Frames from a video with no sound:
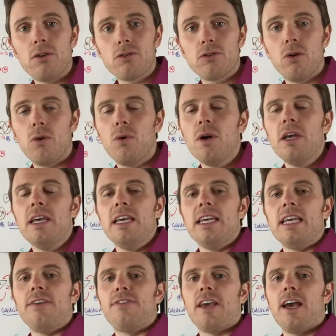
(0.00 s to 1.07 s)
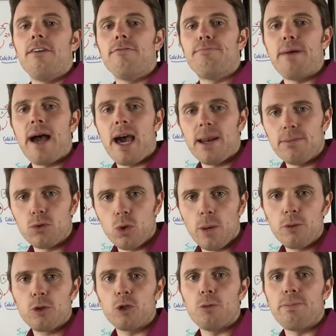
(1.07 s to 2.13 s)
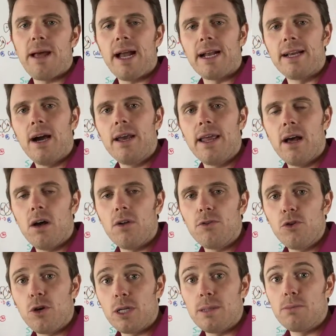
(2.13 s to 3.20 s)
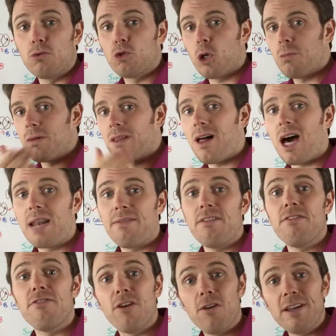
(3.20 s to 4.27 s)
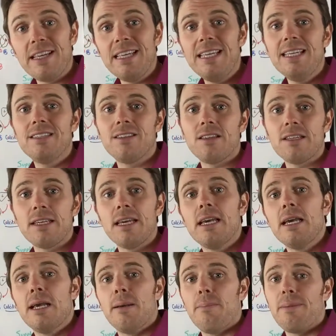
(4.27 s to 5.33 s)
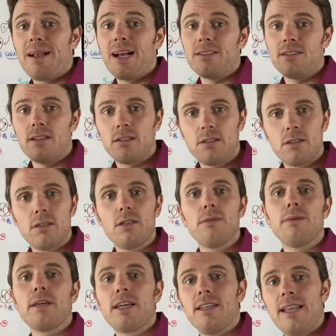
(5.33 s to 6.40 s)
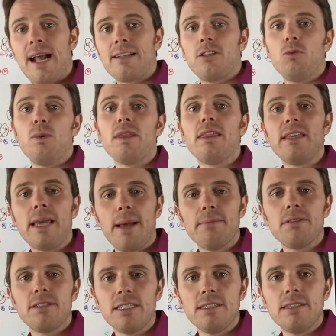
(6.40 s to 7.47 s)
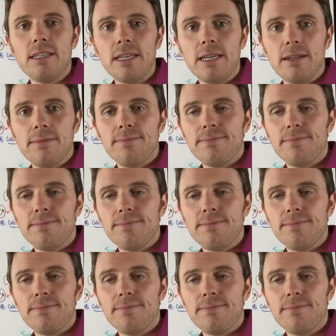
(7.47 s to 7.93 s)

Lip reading: So if you have bad absorption or bad gut health, you can absorb a lot of it very easily because it's connected with the MCT.